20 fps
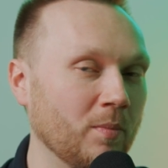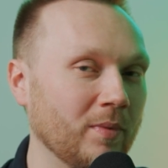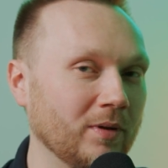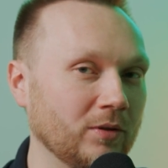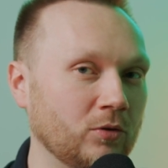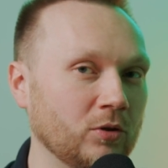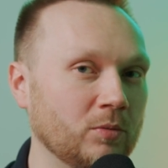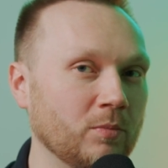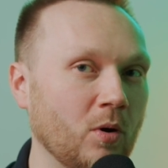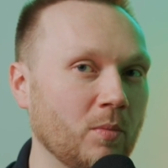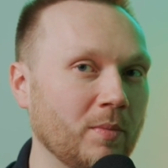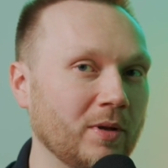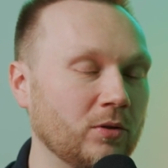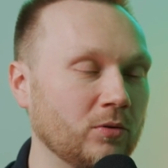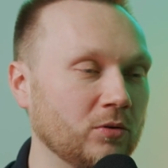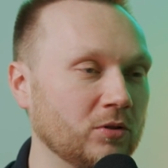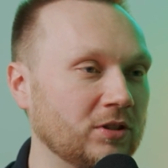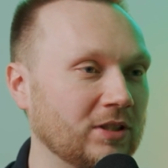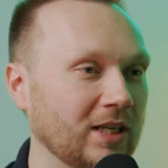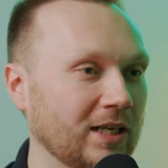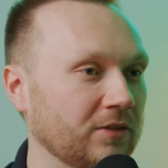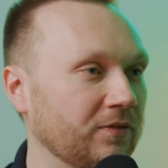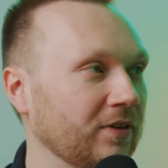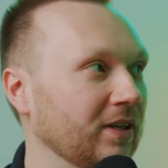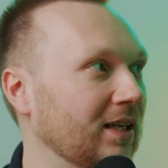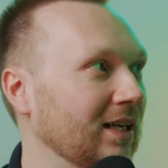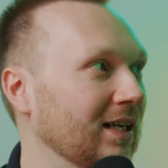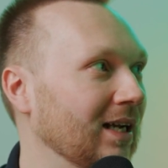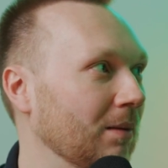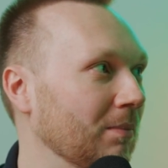good moment to start
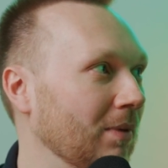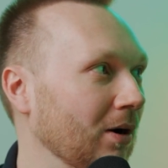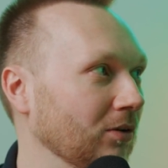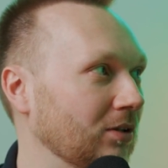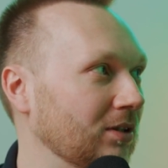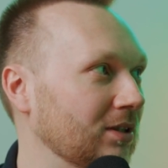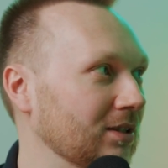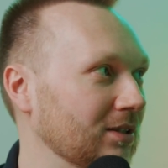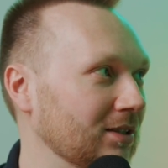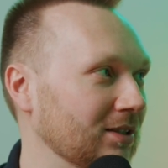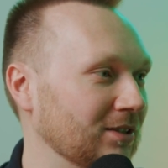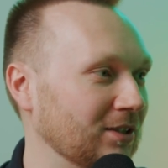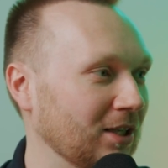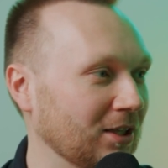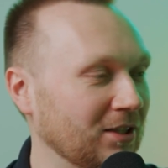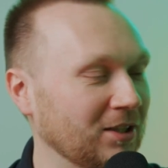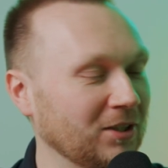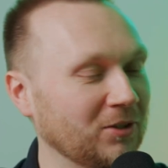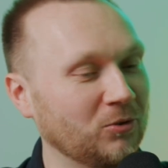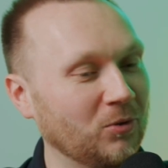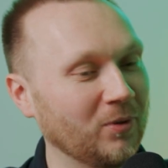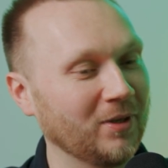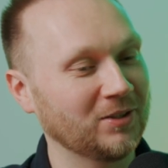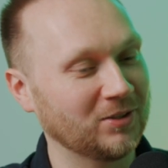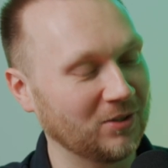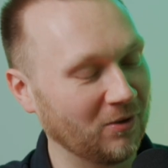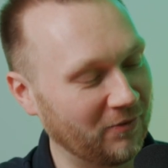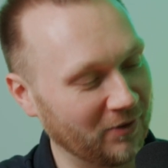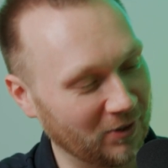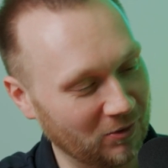thinking about starting doing
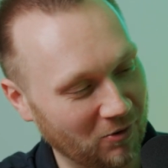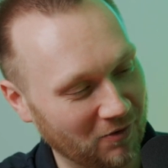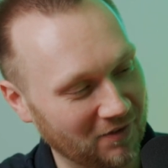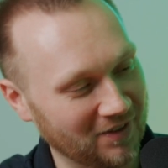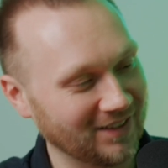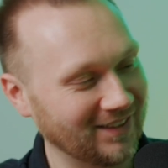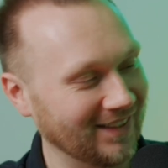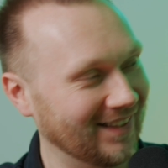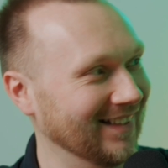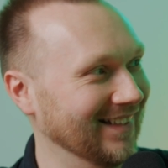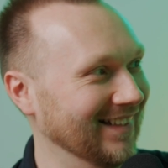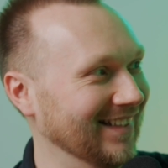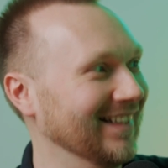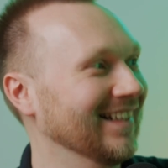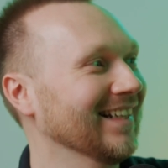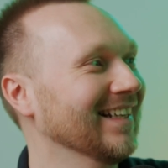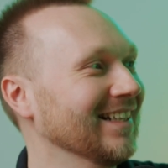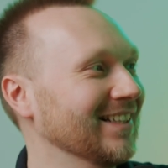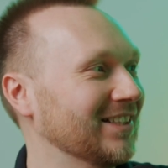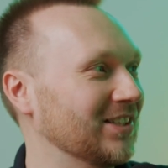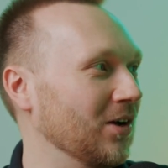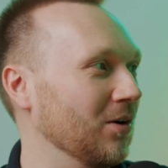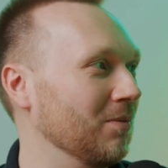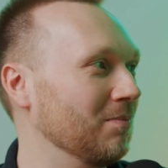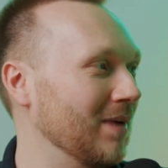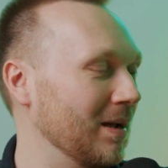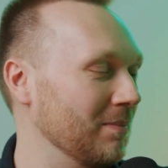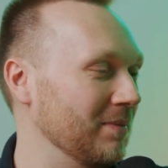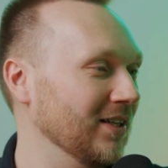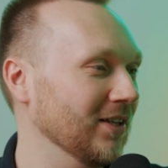something with it. So
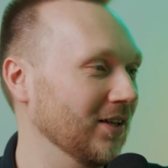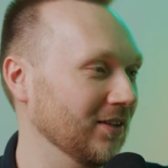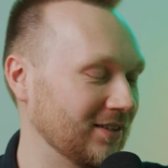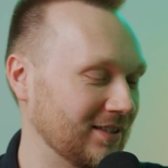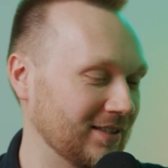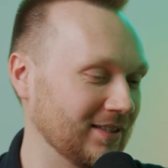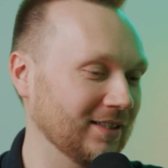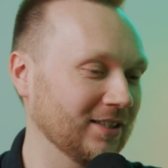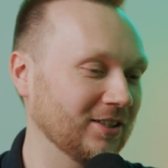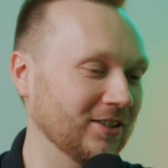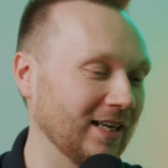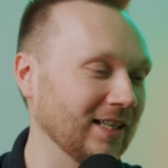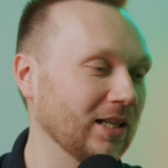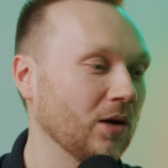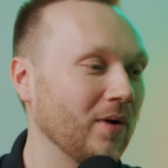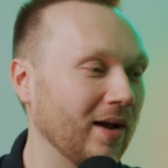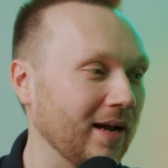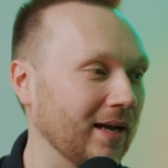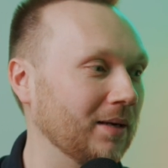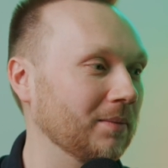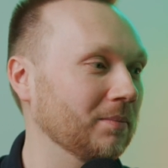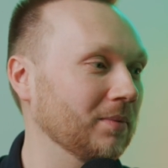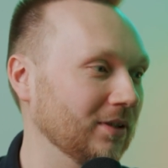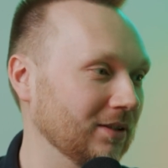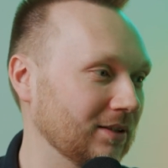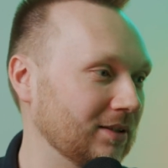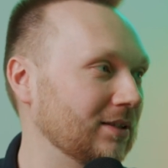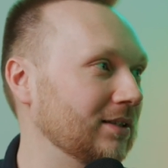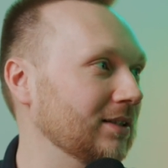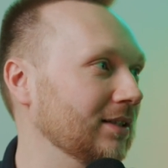maybe not right away,
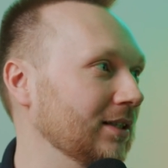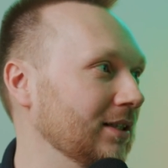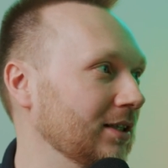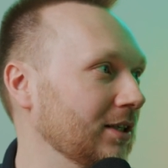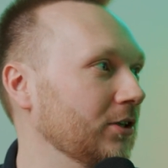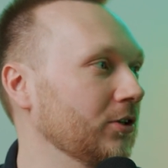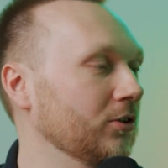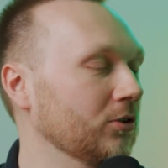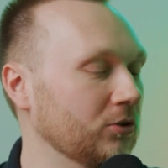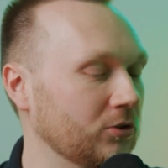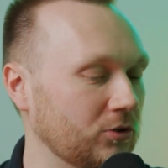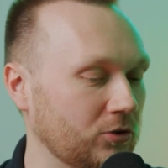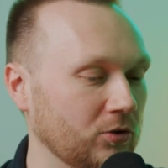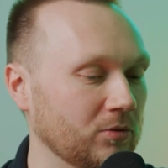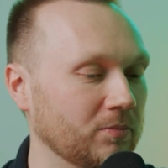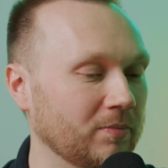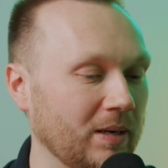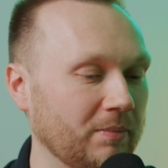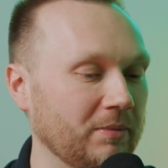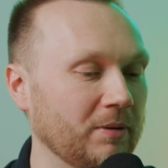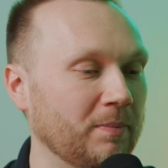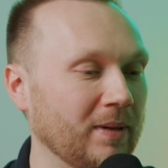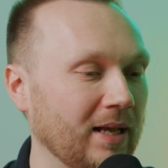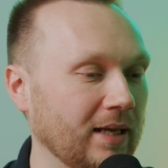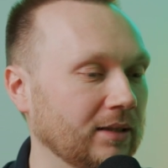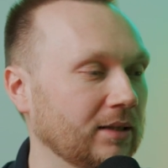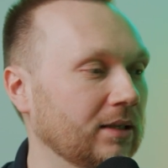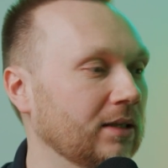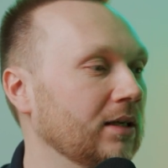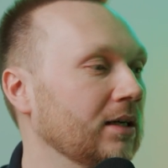but you should maybe
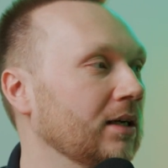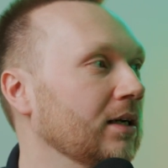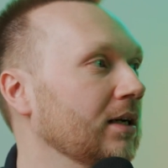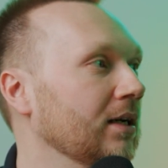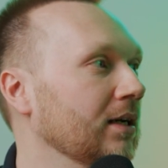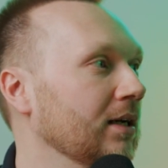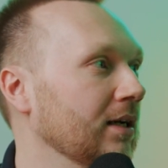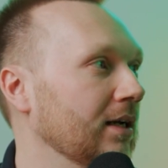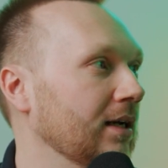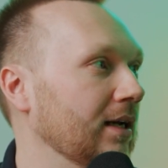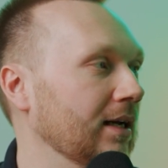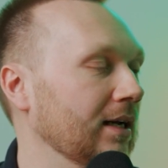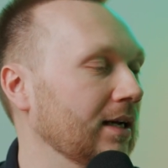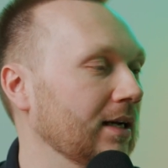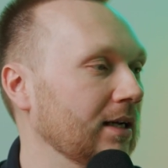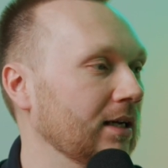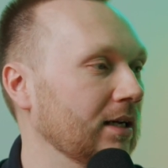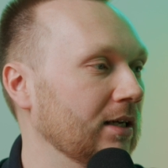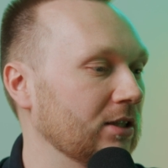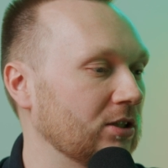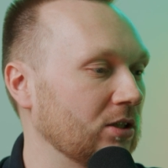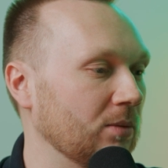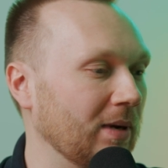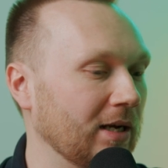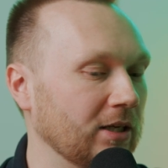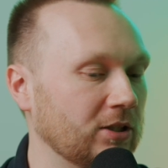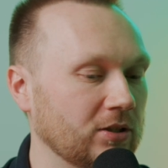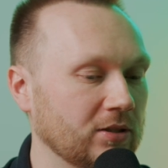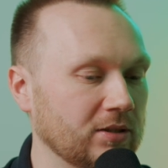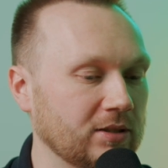plan some
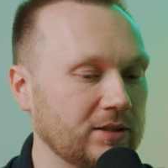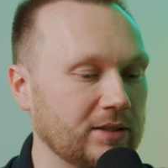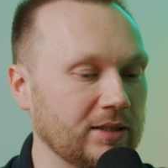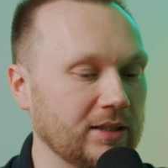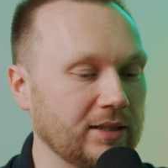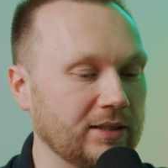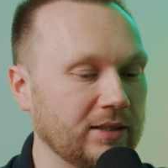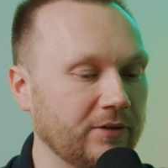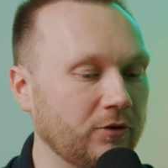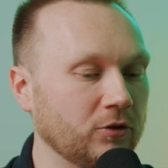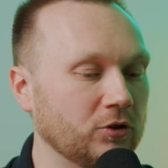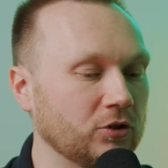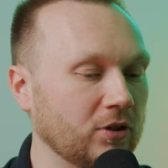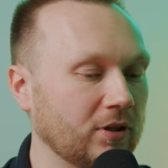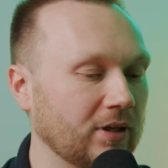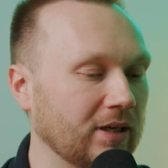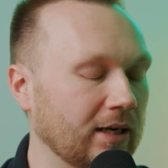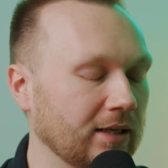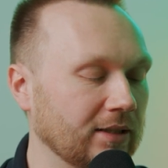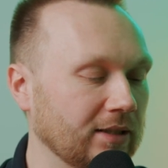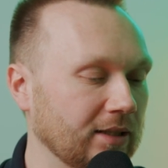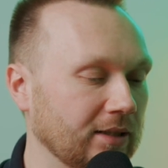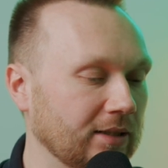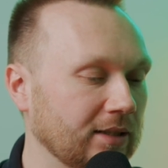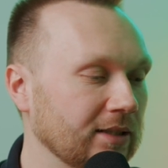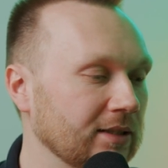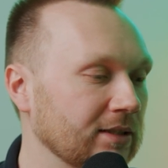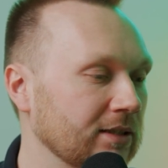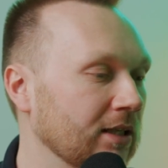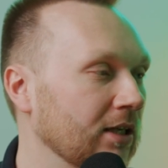actions in the future regarding
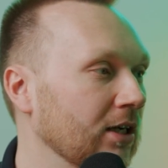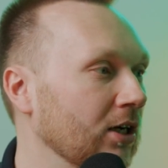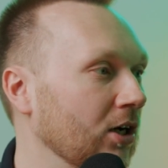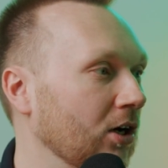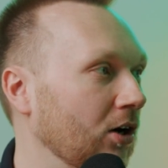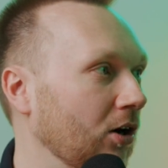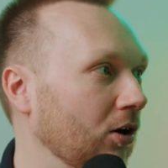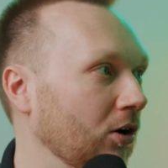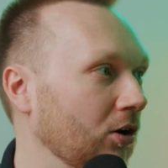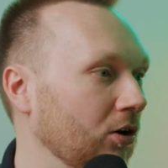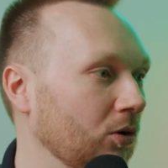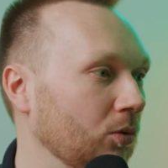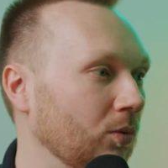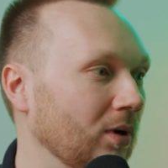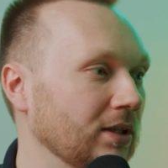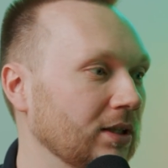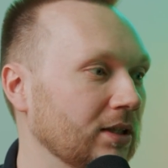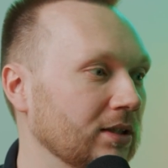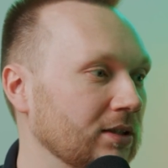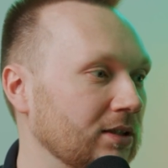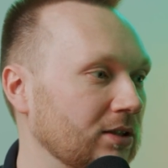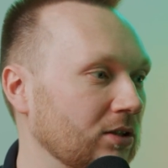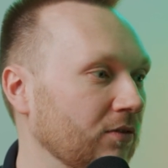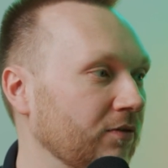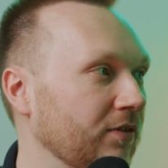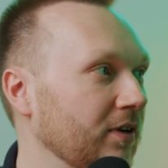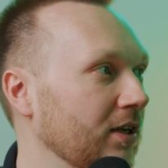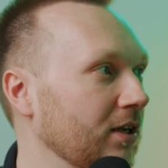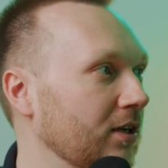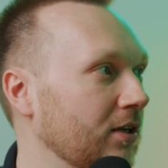this, or whether
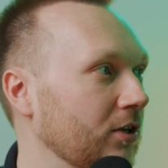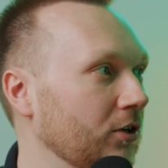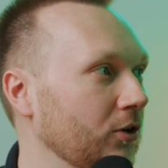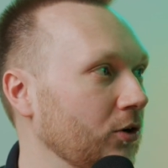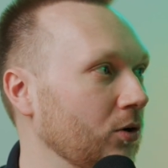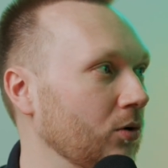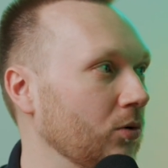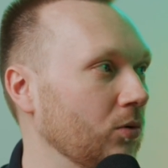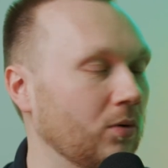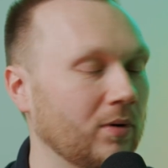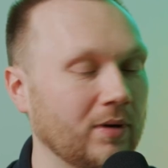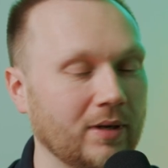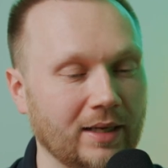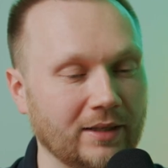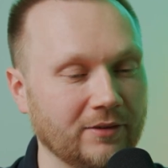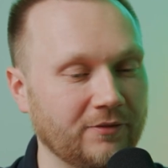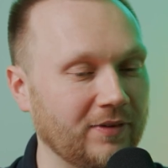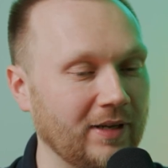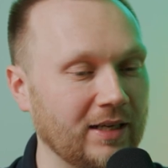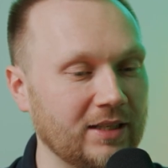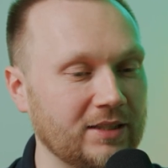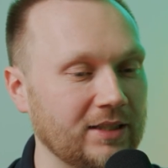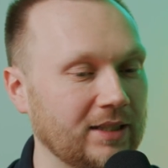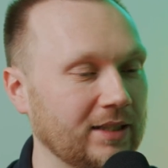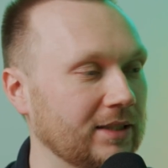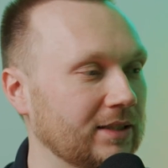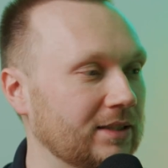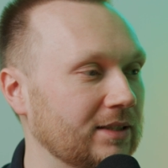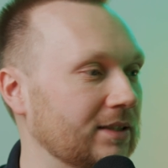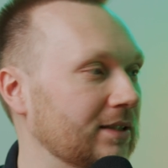something new and
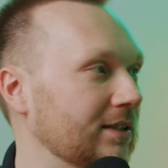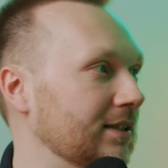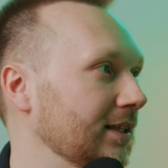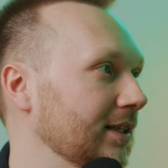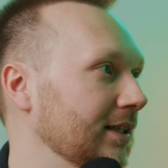flashy is